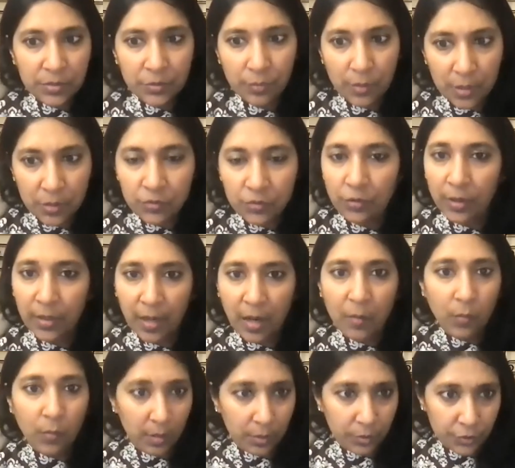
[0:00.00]
you can join our
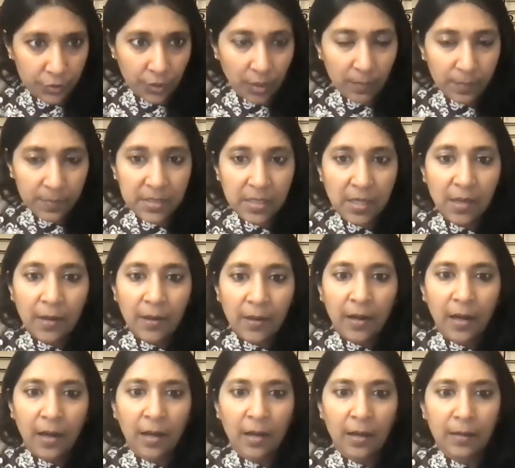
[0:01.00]
workshops.
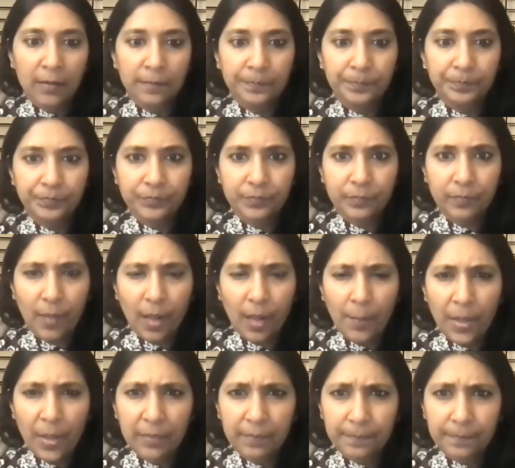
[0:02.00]

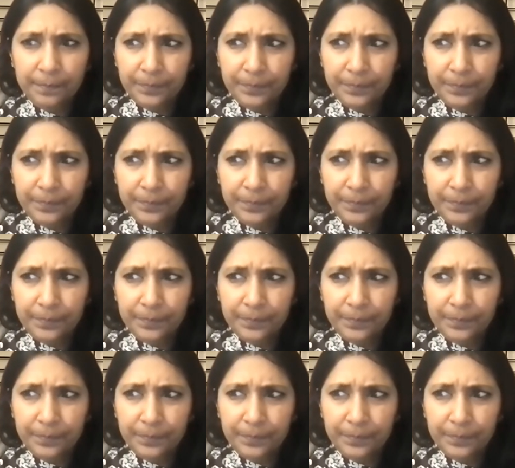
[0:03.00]
But